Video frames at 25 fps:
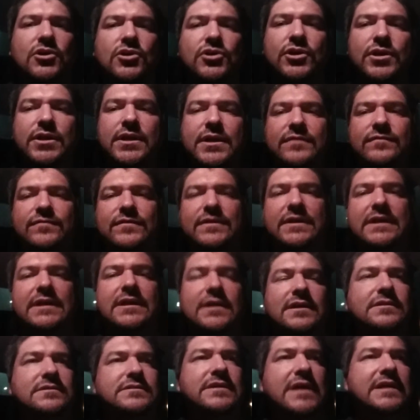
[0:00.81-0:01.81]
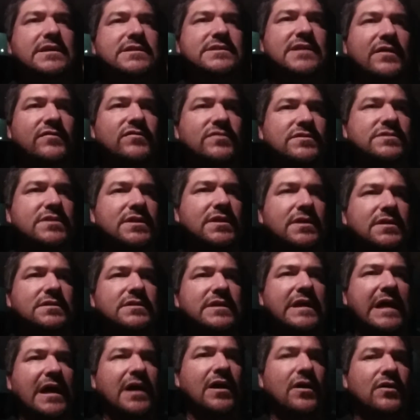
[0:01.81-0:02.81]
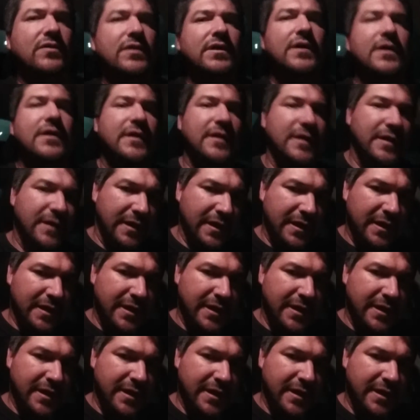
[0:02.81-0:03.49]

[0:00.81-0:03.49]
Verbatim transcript: Good evening, day 17 down.